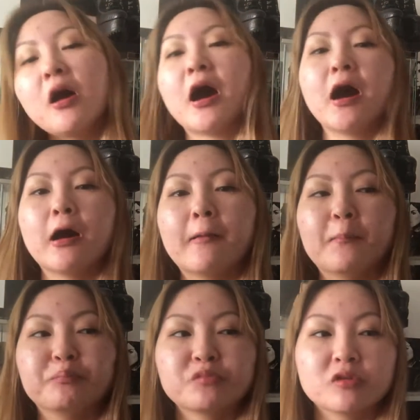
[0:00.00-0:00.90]

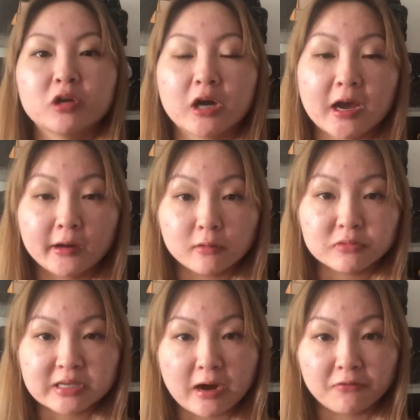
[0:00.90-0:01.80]
their
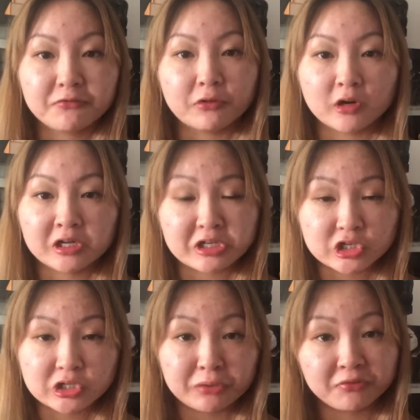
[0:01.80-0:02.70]
items out for an
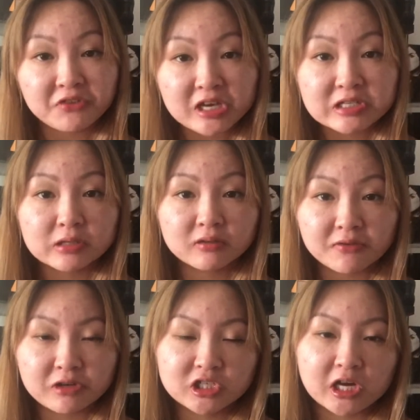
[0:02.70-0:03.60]
additional fee. So
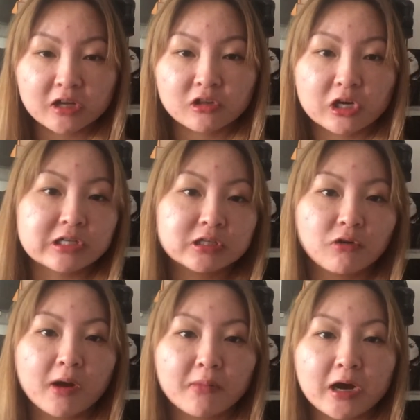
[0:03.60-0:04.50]
definitely check their
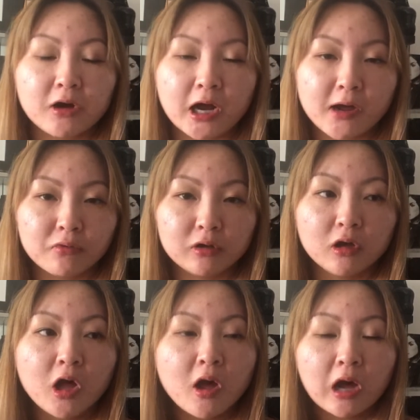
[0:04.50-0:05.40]
Instagram out. I
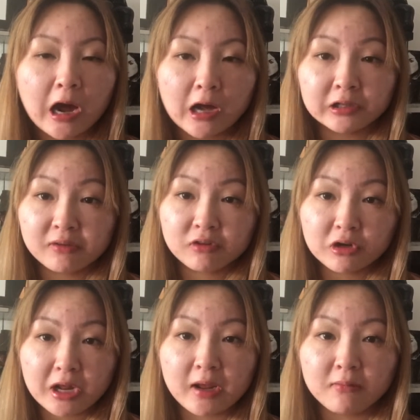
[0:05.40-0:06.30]
will leave
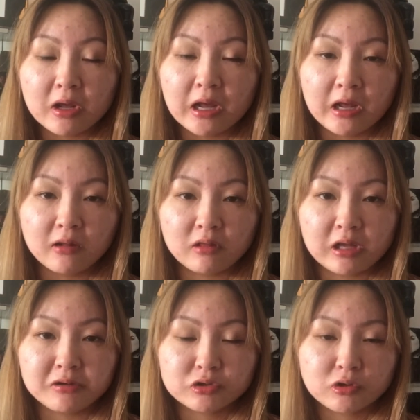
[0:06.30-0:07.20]
their name in
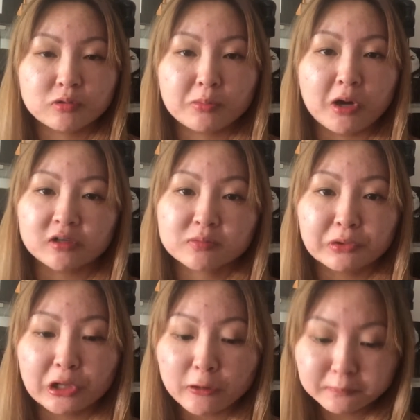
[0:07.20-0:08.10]
the description box
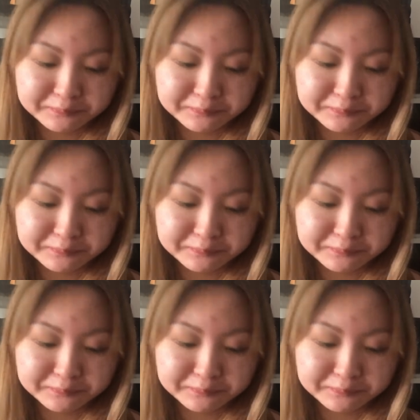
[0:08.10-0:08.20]
below.